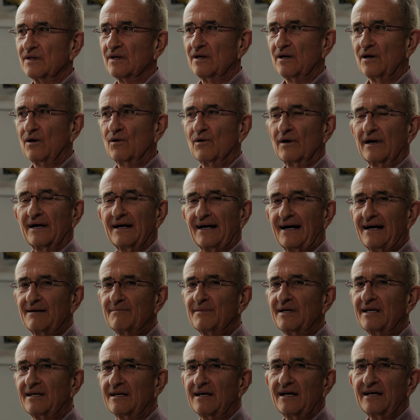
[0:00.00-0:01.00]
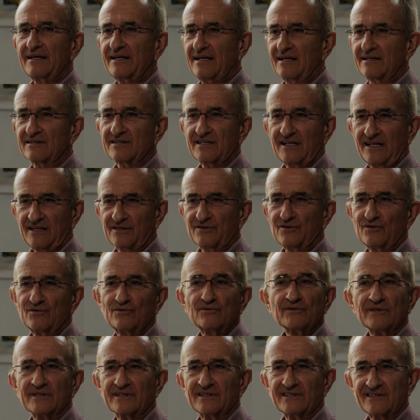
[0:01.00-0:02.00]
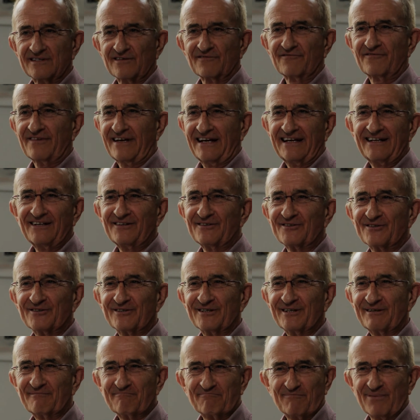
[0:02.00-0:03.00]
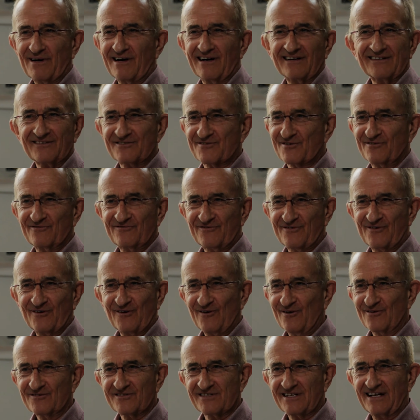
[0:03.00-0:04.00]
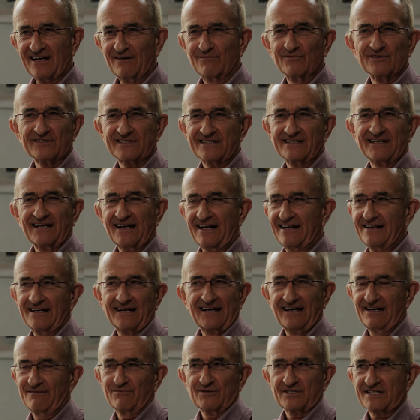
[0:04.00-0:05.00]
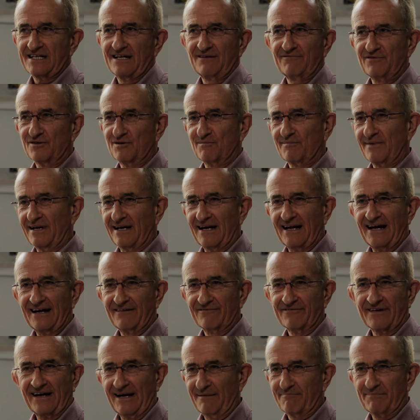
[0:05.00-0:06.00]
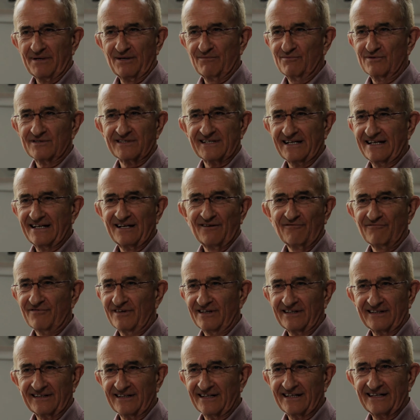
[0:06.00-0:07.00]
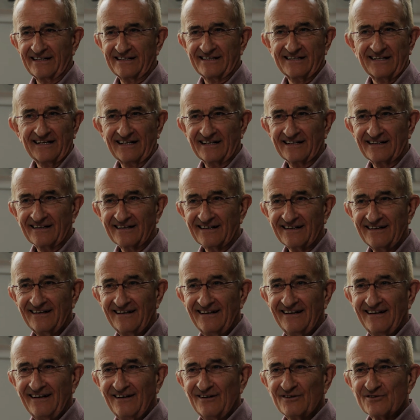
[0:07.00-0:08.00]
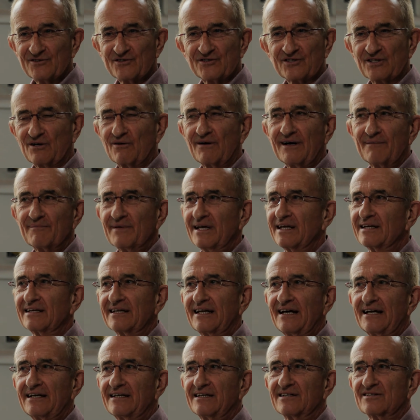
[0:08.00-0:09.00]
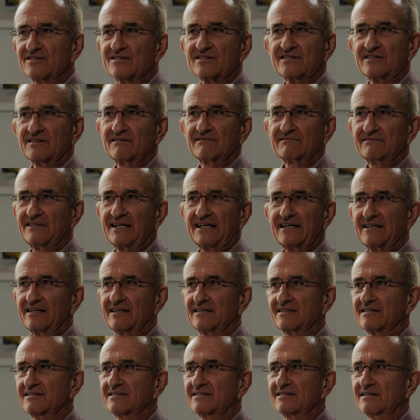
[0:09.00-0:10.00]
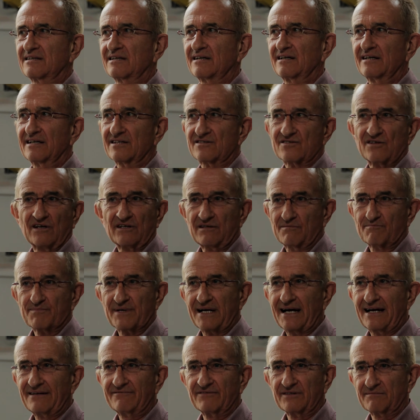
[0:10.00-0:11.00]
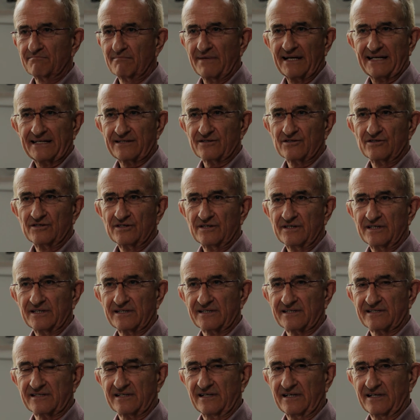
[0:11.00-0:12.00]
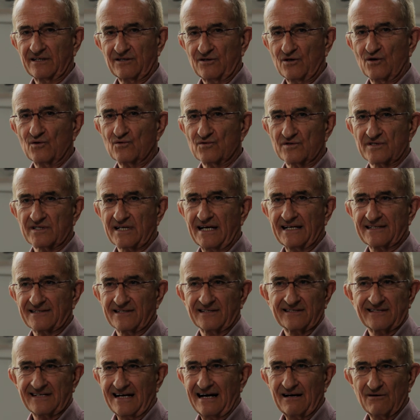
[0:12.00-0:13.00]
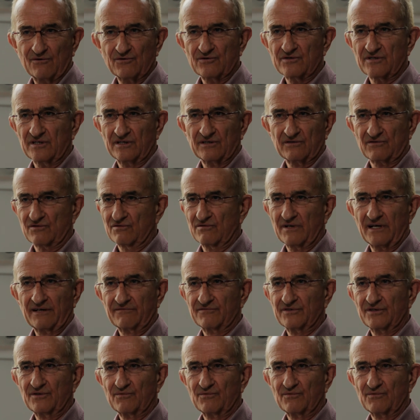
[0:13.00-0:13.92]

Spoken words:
Oh, I mean, I can tell you it is a failure in parts, of course. I was never in my life happy with anything that I did. So, I mean, that is it's not a private matter. It goes as a doubt into every